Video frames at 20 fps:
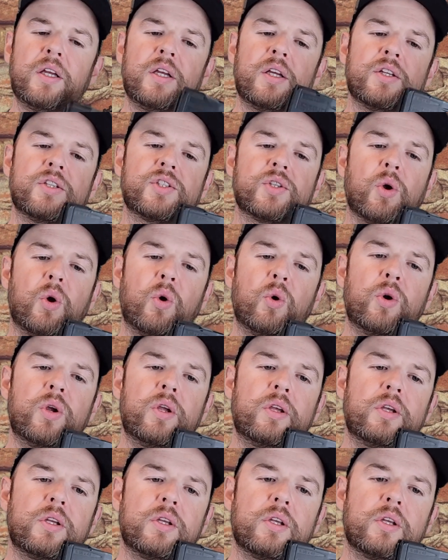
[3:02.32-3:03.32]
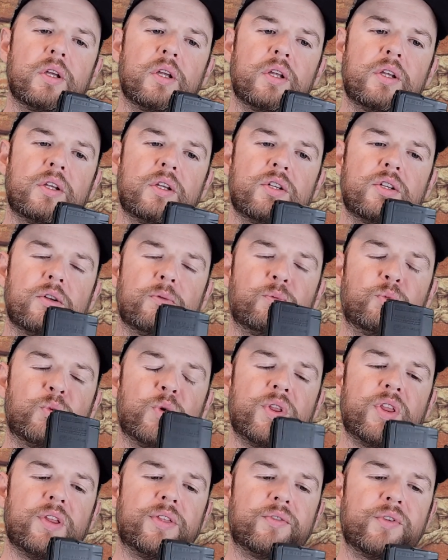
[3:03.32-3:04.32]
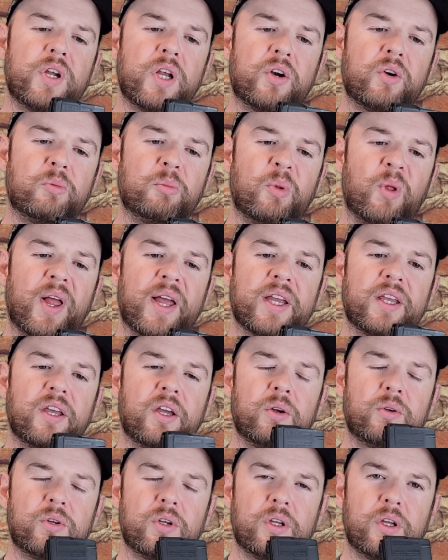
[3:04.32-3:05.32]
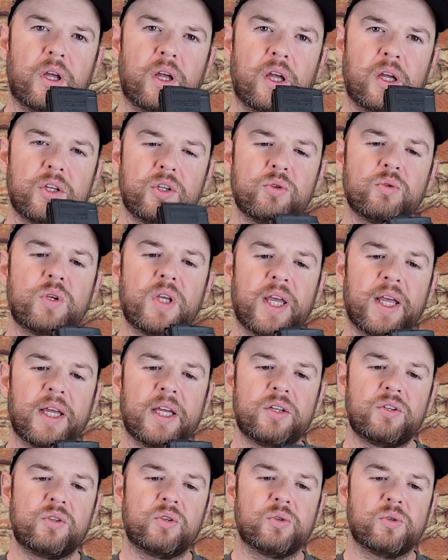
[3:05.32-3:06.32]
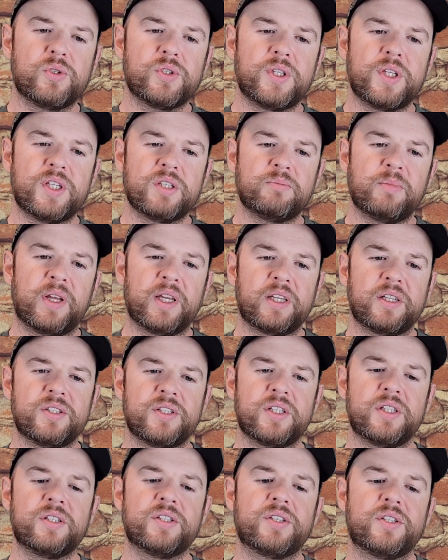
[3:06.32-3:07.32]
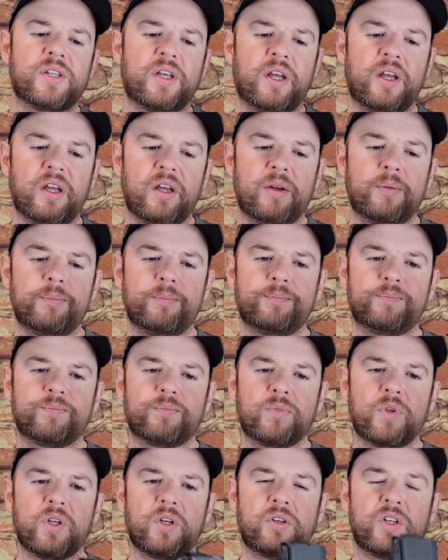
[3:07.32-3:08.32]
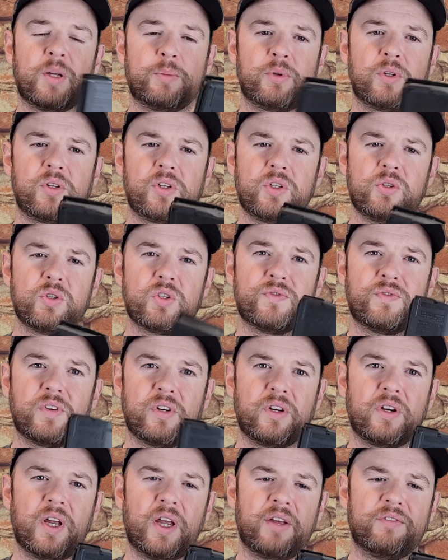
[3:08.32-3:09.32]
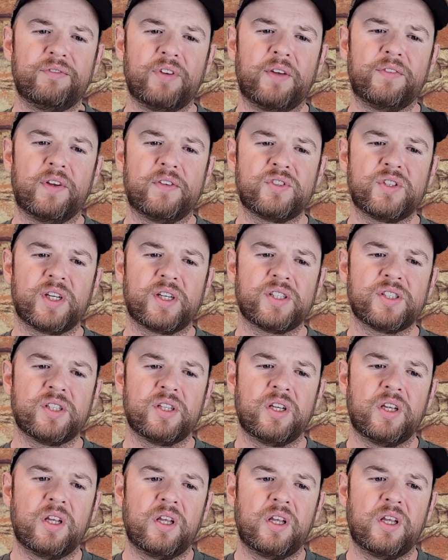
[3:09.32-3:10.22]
So with a 300 blackout, uh, you can use these magazines um, that are typically used for uh, 556.